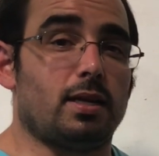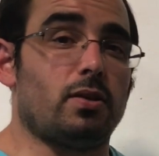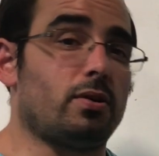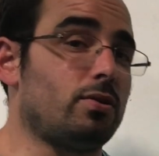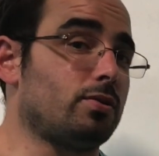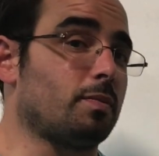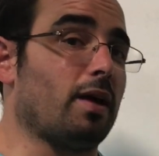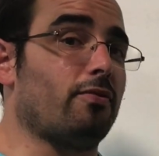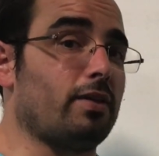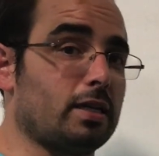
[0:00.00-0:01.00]
you can use
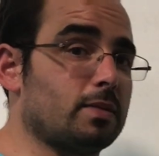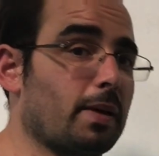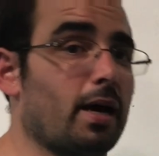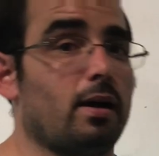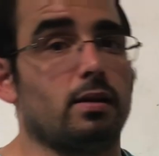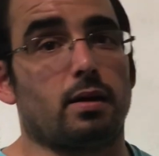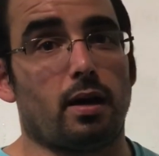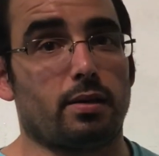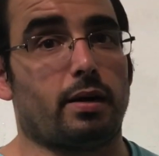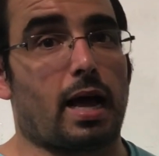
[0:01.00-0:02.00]
MyFitnessPal or other